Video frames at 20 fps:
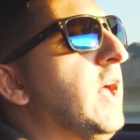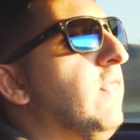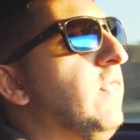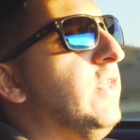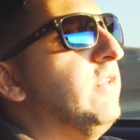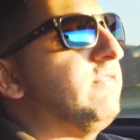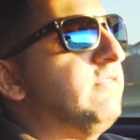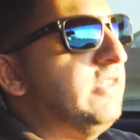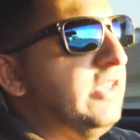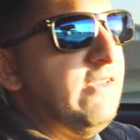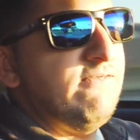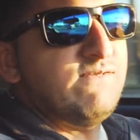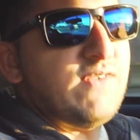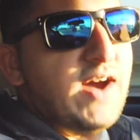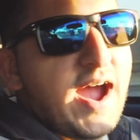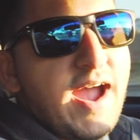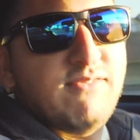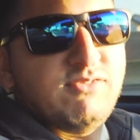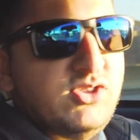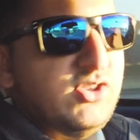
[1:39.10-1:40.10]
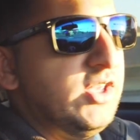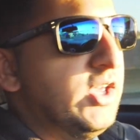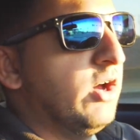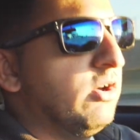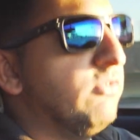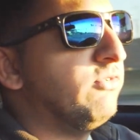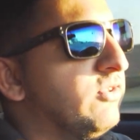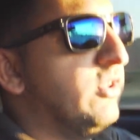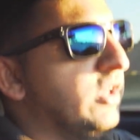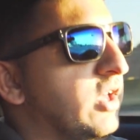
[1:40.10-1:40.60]
the C5
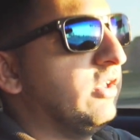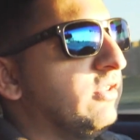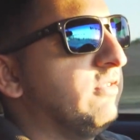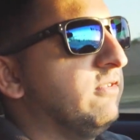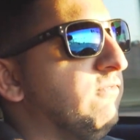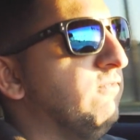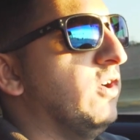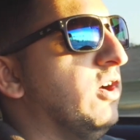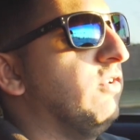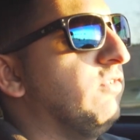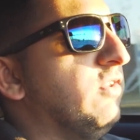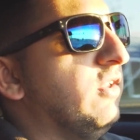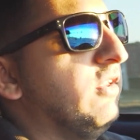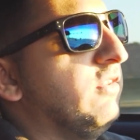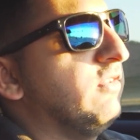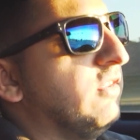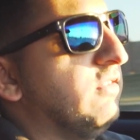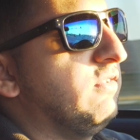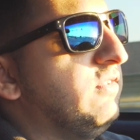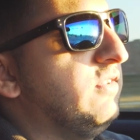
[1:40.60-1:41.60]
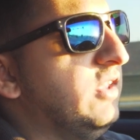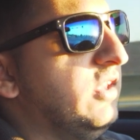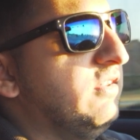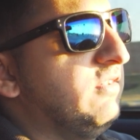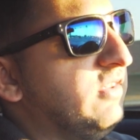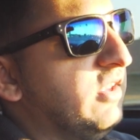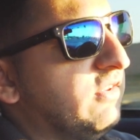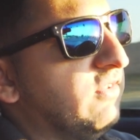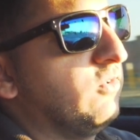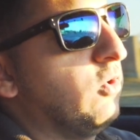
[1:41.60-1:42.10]
Z06 versus
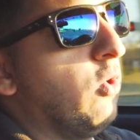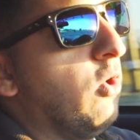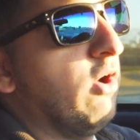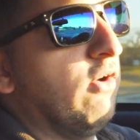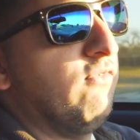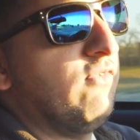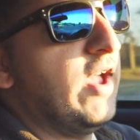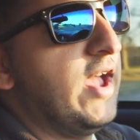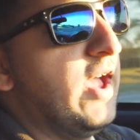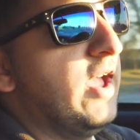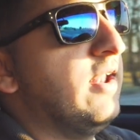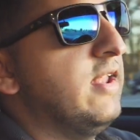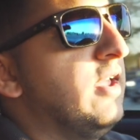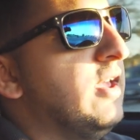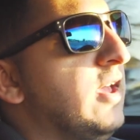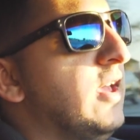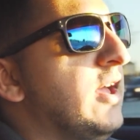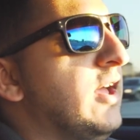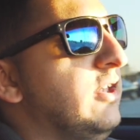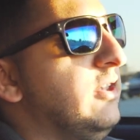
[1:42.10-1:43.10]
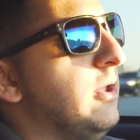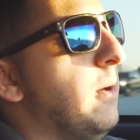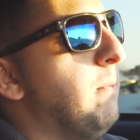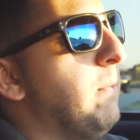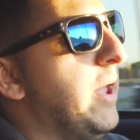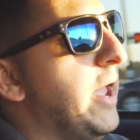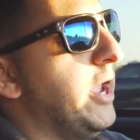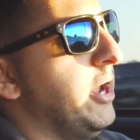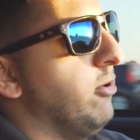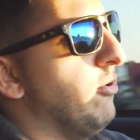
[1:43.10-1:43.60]
C6 Corvette
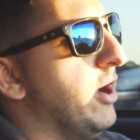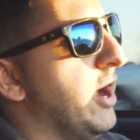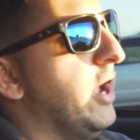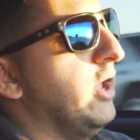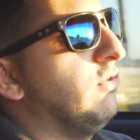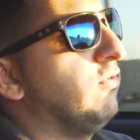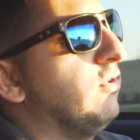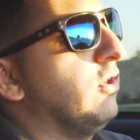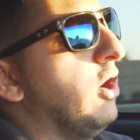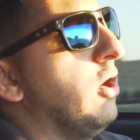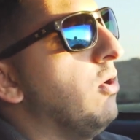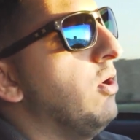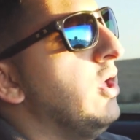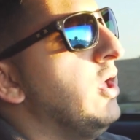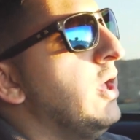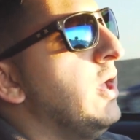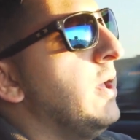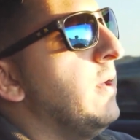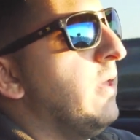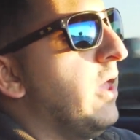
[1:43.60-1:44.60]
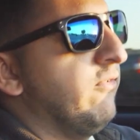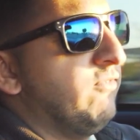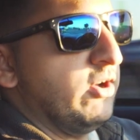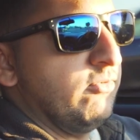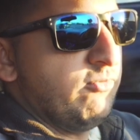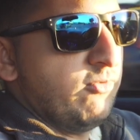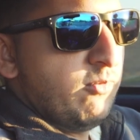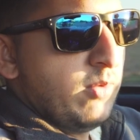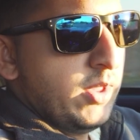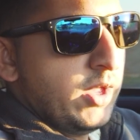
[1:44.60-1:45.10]
debate, right? So if you're
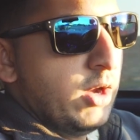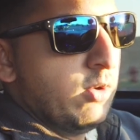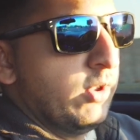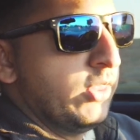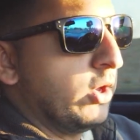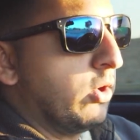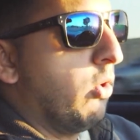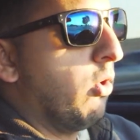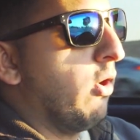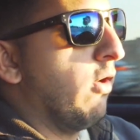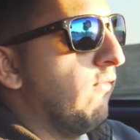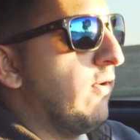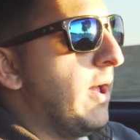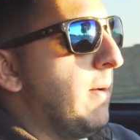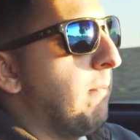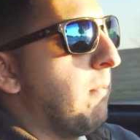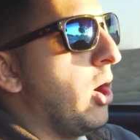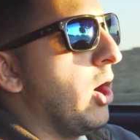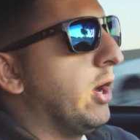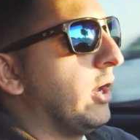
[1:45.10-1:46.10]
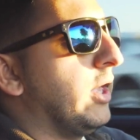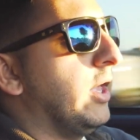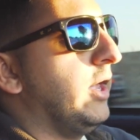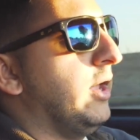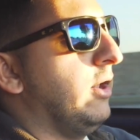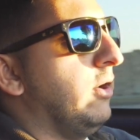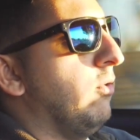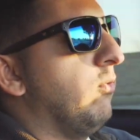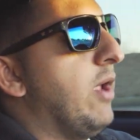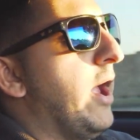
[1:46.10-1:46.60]
familiar with the Corvette
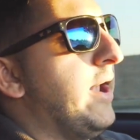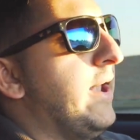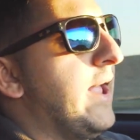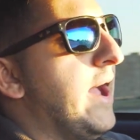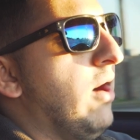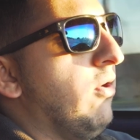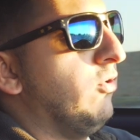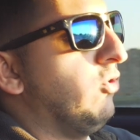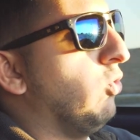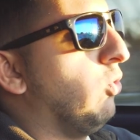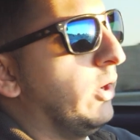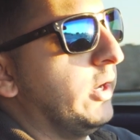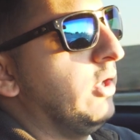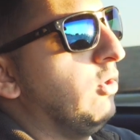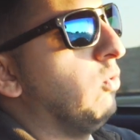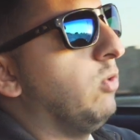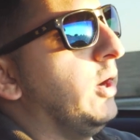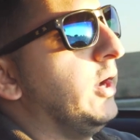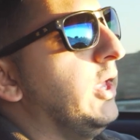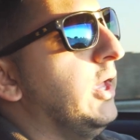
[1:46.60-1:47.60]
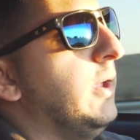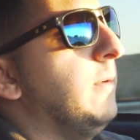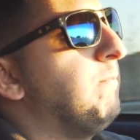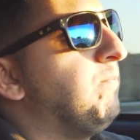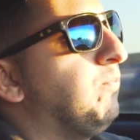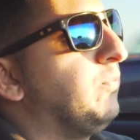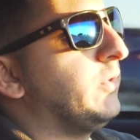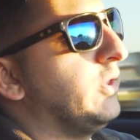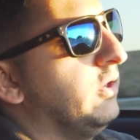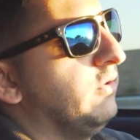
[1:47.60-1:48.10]
market right now in 2020,
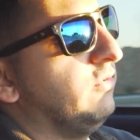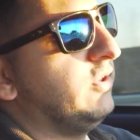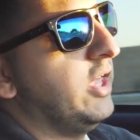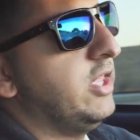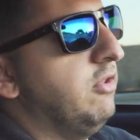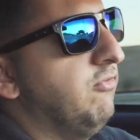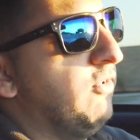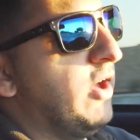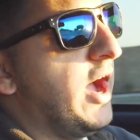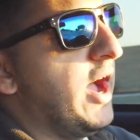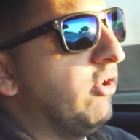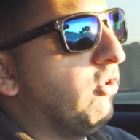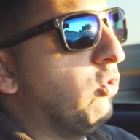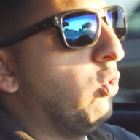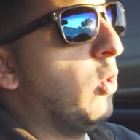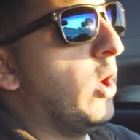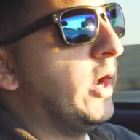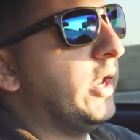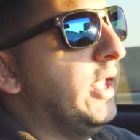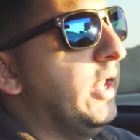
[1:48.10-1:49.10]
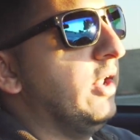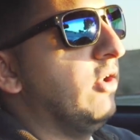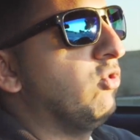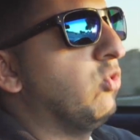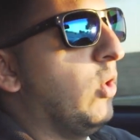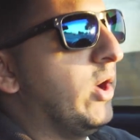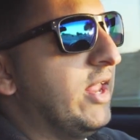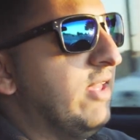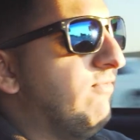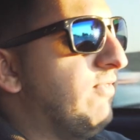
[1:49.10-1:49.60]
say you've got $20,000 to
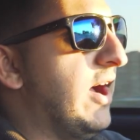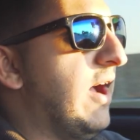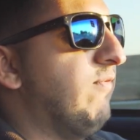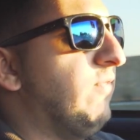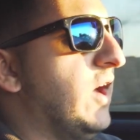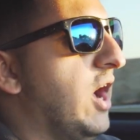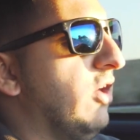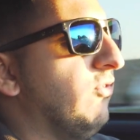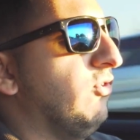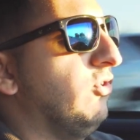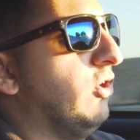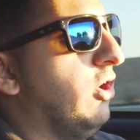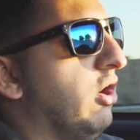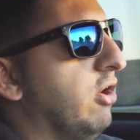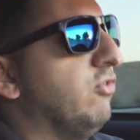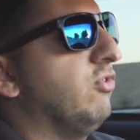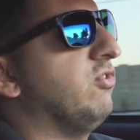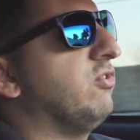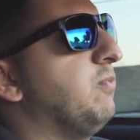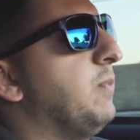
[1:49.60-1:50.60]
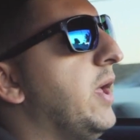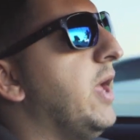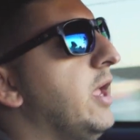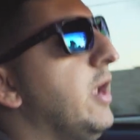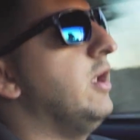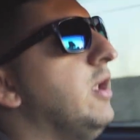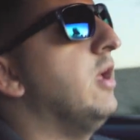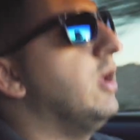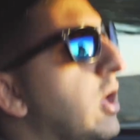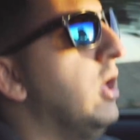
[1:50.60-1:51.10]
$25,000 to
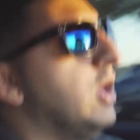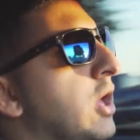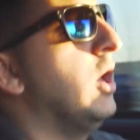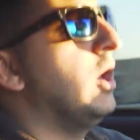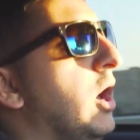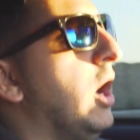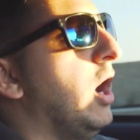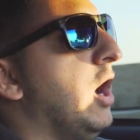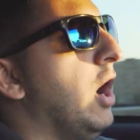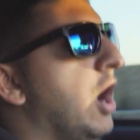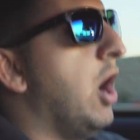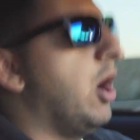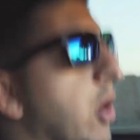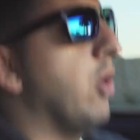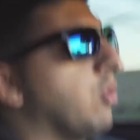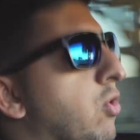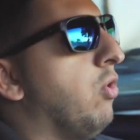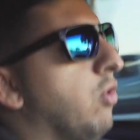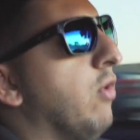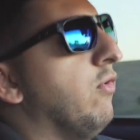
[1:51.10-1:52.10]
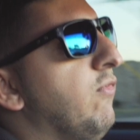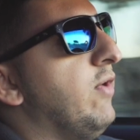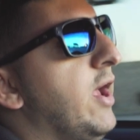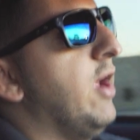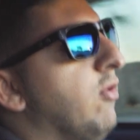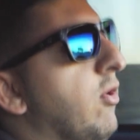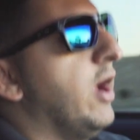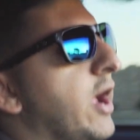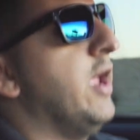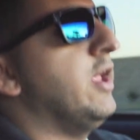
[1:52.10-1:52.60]
spend on a
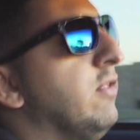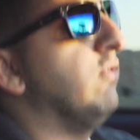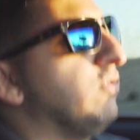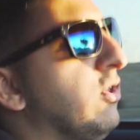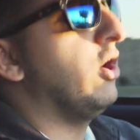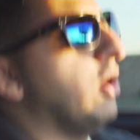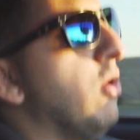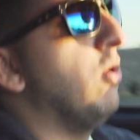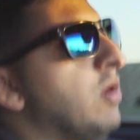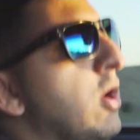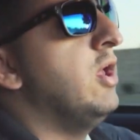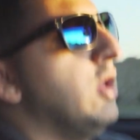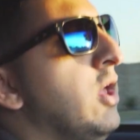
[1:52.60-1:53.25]
Corvette, right? And so